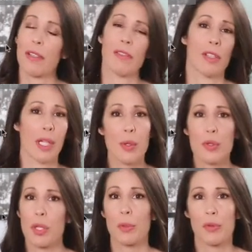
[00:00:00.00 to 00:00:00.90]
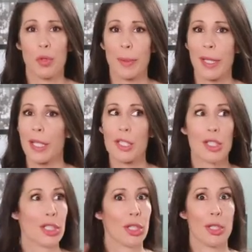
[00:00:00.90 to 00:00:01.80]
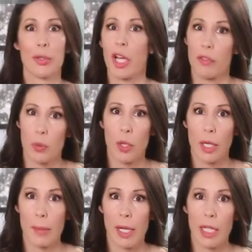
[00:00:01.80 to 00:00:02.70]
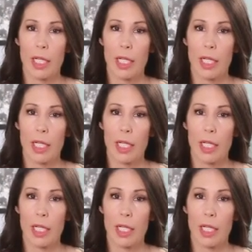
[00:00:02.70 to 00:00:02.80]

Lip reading: Video script formula, so you don't have to worry about it.